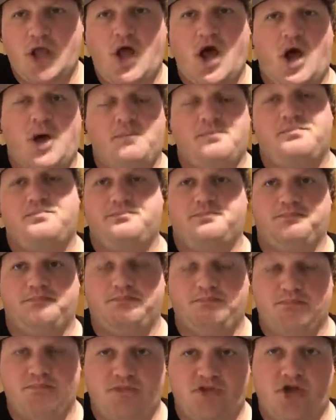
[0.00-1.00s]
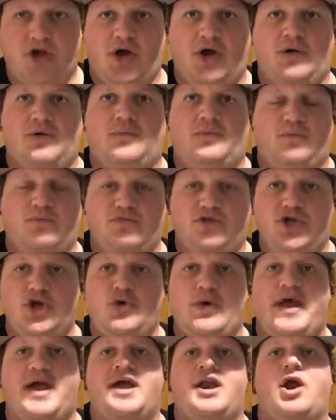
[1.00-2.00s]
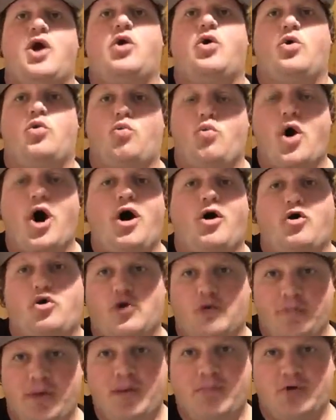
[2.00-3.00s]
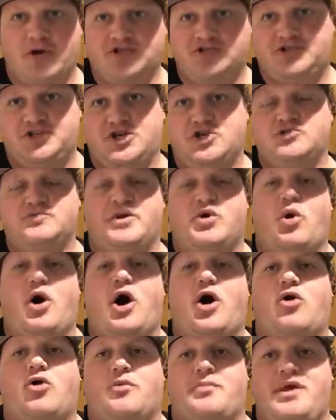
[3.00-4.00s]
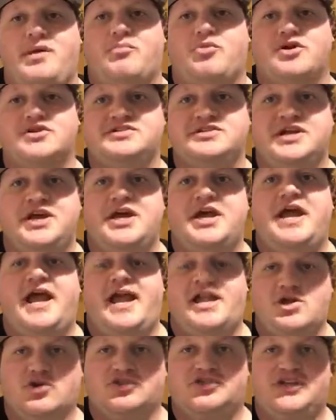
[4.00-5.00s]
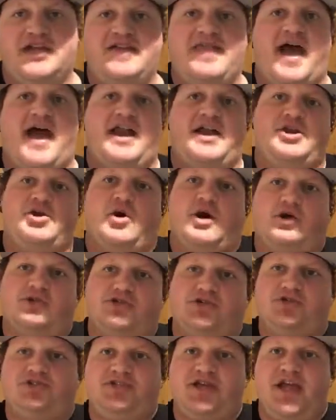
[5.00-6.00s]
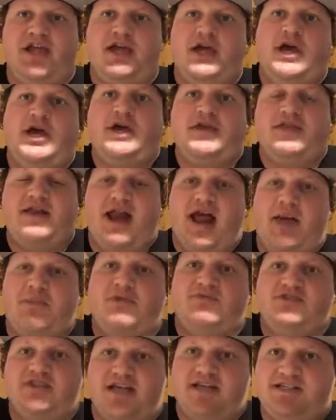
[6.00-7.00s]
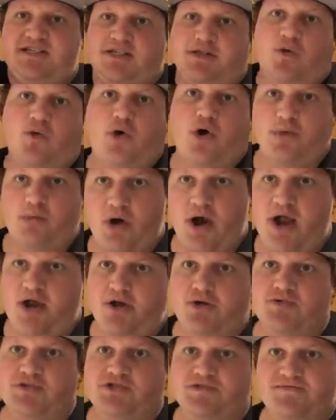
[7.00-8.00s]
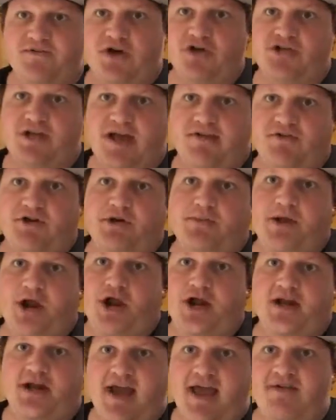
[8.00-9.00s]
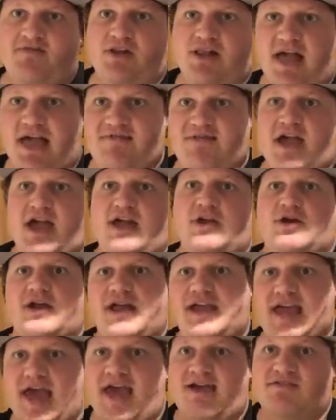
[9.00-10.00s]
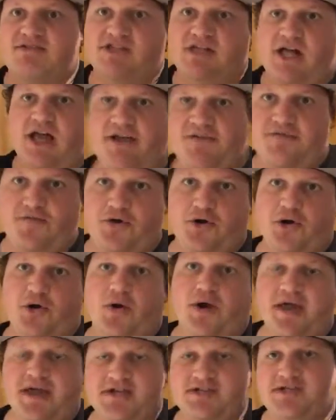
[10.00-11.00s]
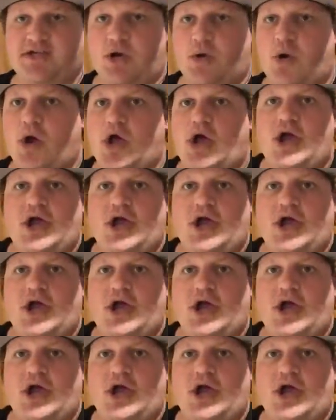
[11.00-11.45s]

um, the UN Wall of Remembrance, excuse me, Wall of Remembrance. And you'll see that. And you'll also see the name of Jesse Leroy Brown, who was the first African American naval aviator. He gave his life for Korea. So